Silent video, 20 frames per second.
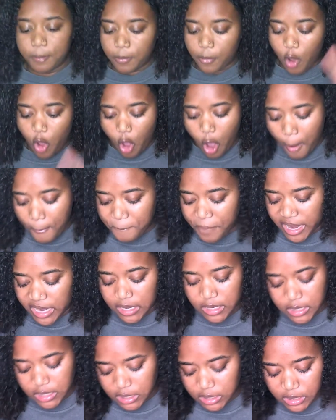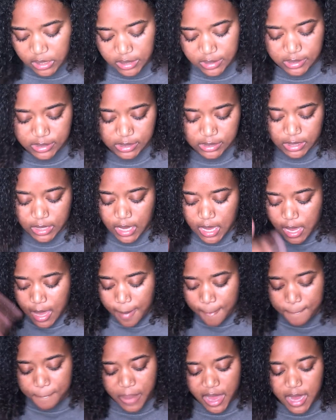all baked goods,
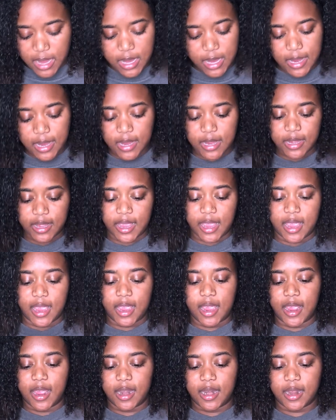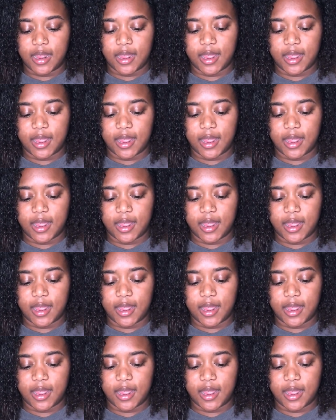baking, and